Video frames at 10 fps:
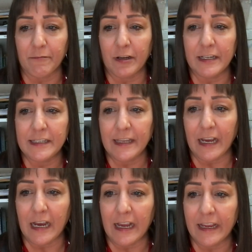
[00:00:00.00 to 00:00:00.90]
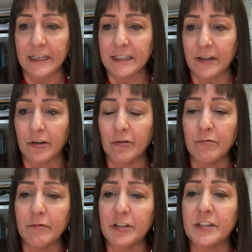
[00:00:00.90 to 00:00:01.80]
One is the ISO,
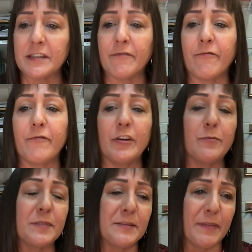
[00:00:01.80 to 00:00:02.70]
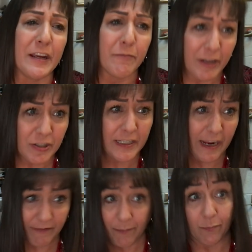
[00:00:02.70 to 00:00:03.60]
which is the film speed. We used to
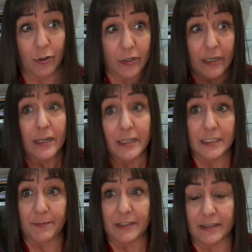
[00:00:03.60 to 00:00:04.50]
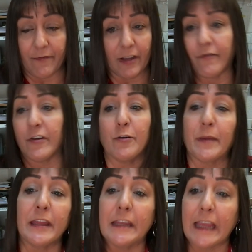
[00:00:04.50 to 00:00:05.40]
have to put specific film
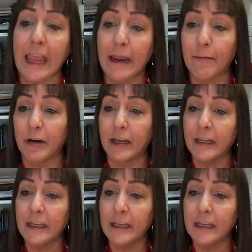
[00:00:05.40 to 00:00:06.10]
in the camera.